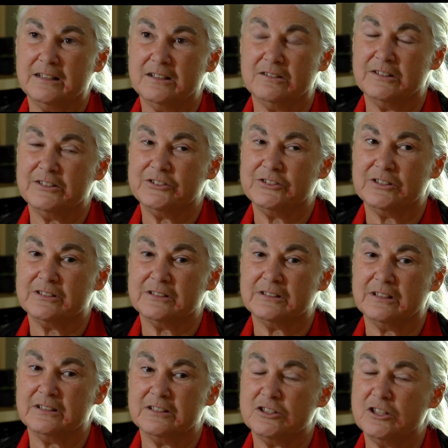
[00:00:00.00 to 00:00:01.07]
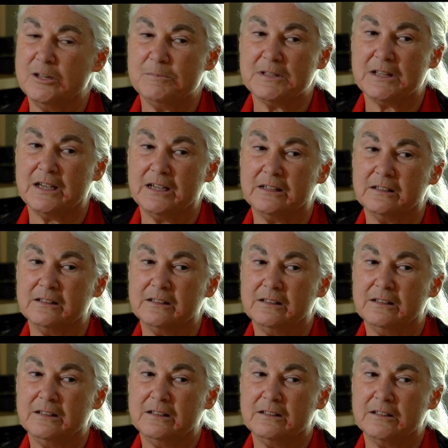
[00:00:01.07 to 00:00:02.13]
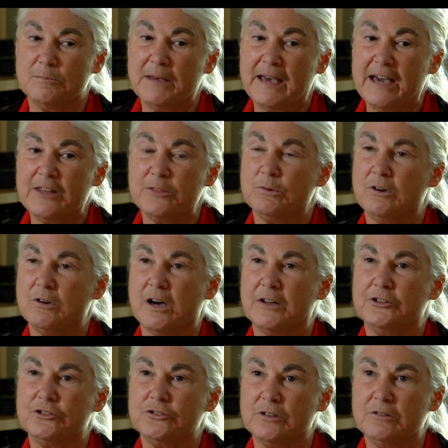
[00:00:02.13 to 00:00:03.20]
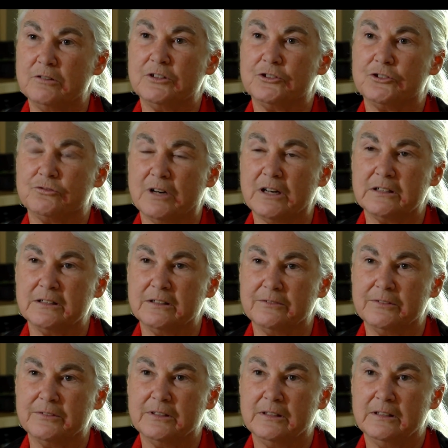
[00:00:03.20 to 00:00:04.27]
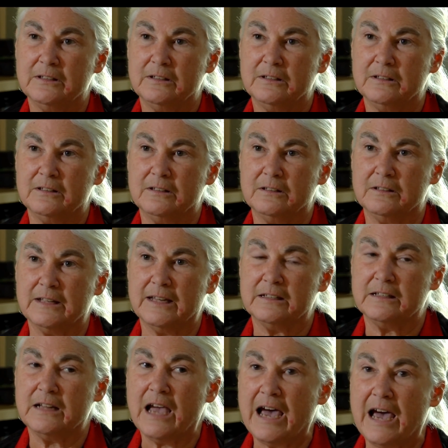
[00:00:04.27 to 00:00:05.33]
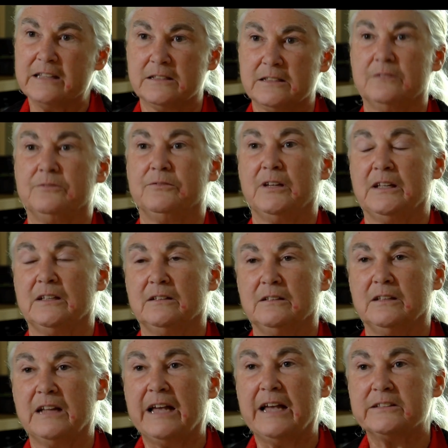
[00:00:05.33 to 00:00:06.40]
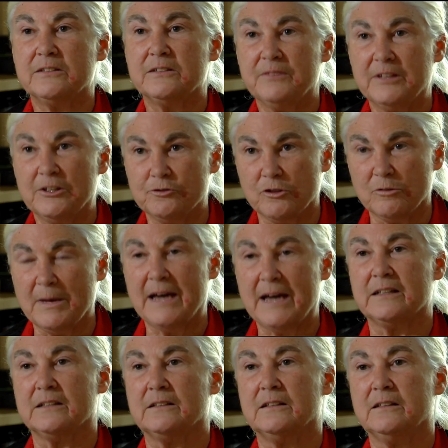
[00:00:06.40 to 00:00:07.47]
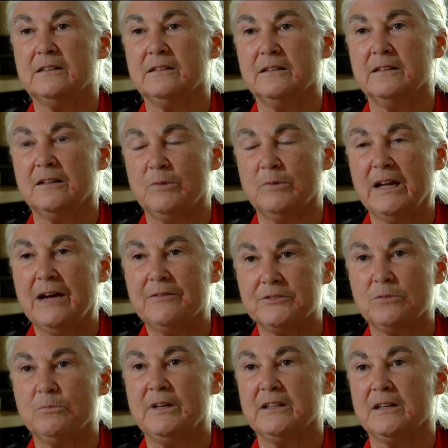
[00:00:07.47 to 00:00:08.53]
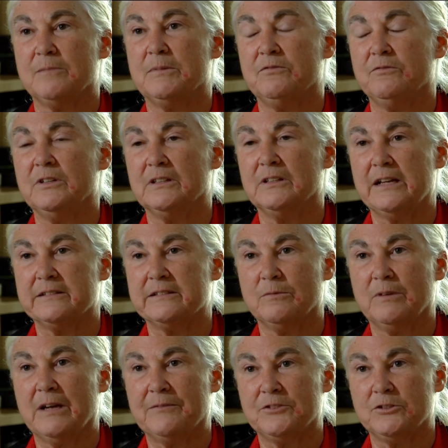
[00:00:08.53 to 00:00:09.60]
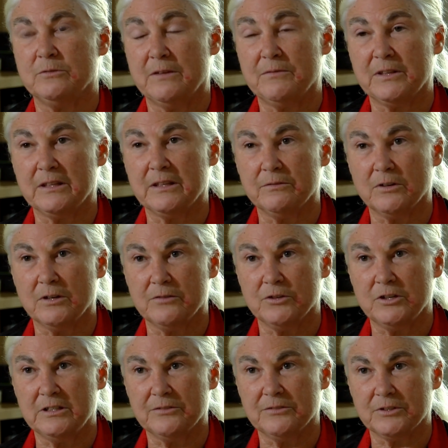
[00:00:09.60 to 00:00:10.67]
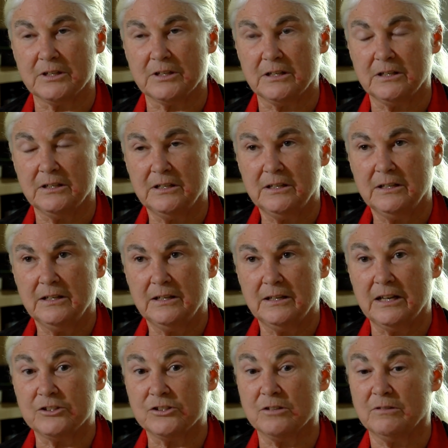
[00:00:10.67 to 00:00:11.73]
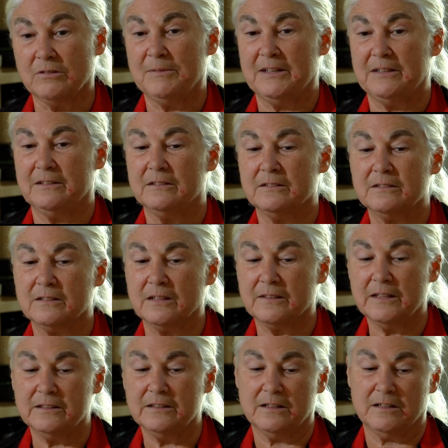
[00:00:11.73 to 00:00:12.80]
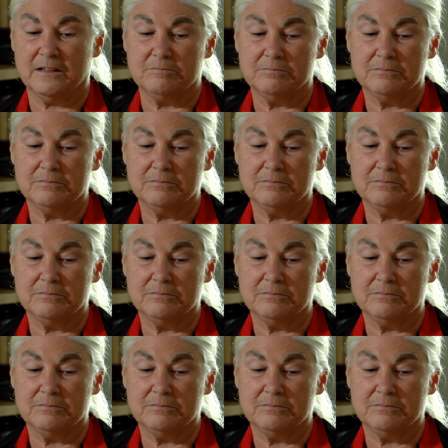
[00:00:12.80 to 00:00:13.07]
It's just, it seems like the path we're on is so destructive that it has to fail. It has to fail dramatically, and we have to wake up and realize that we have to do everything very, very differently. And so, I mean, the thing that I'm